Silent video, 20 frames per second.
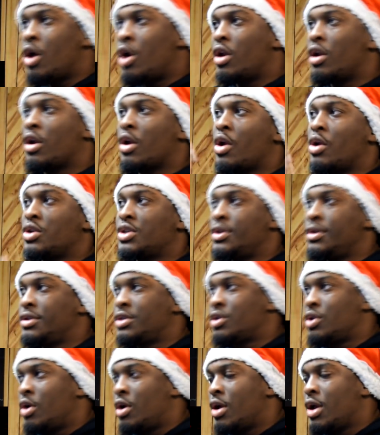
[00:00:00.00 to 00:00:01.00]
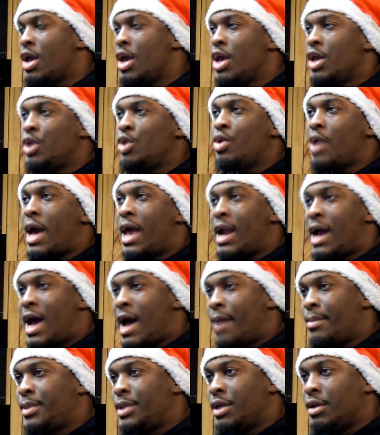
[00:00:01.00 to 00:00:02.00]
You go to the grocery store, you
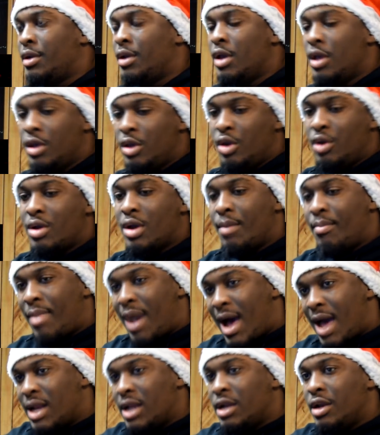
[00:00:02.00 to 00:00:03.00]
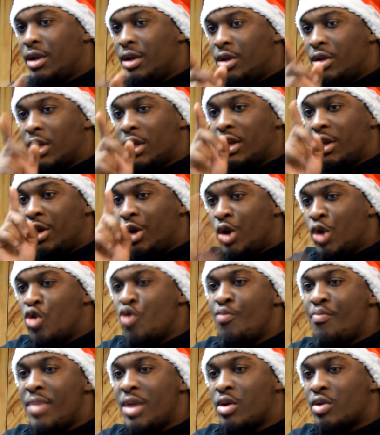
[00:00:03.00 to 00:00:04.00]
got an option. You could buy the
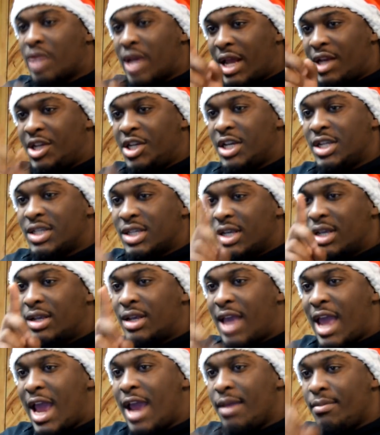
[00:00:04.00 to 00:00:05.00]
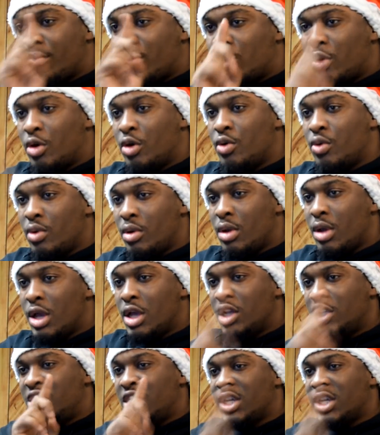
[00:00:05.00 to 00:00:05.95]
new milk that just came through